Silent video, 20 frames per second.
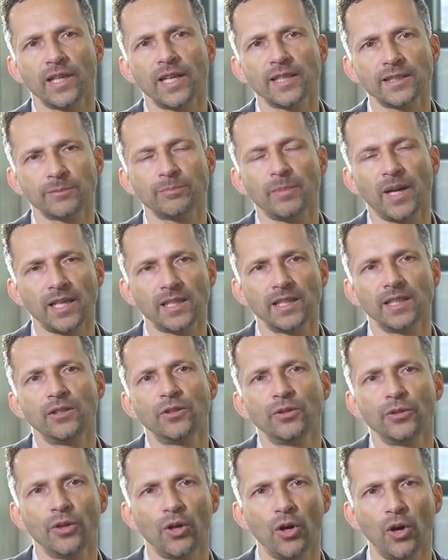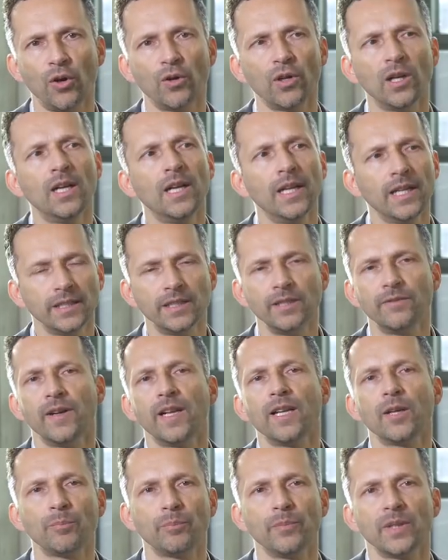aspect into the whole
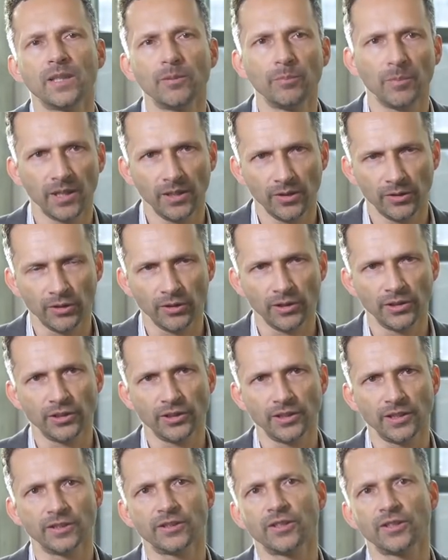development methodology.